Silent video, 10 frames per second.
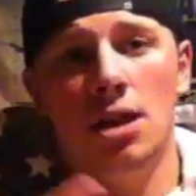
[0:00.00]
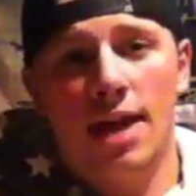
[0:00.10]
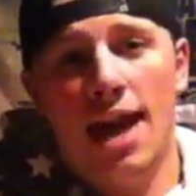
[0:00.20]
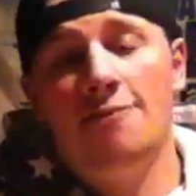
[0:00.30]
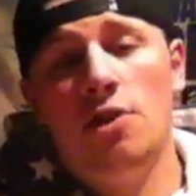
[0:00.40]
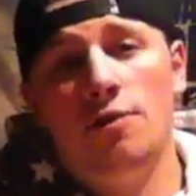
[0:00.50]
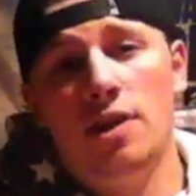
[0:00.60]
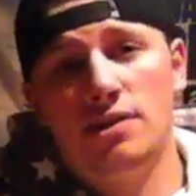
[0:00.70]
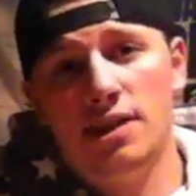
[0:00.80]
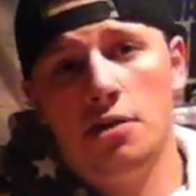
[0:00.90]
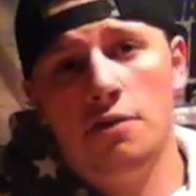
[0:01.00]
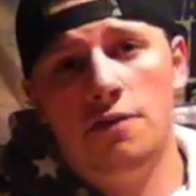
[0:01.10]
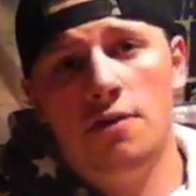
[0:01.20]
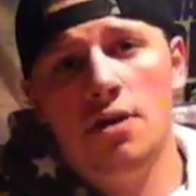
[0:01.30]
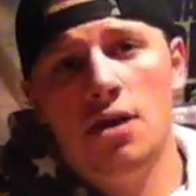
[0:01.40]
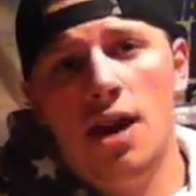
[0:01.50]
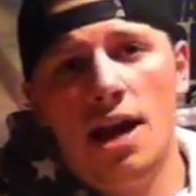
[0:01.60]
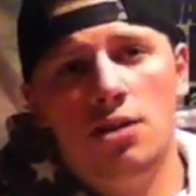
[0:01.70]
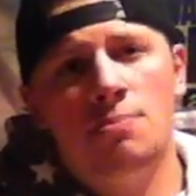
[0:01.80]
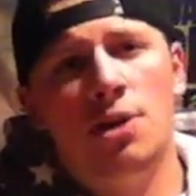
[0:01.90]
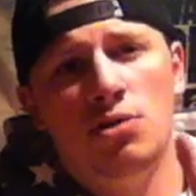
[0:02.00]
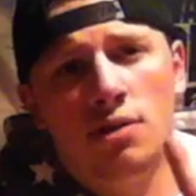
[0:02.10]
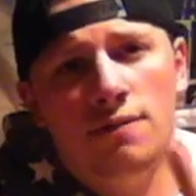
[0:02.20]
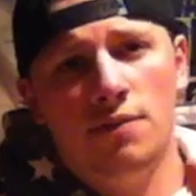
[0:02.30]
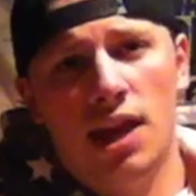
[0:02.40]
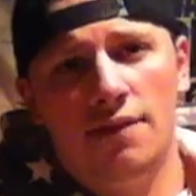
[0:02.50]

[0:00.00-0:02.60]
You can't vote for yourself, but you can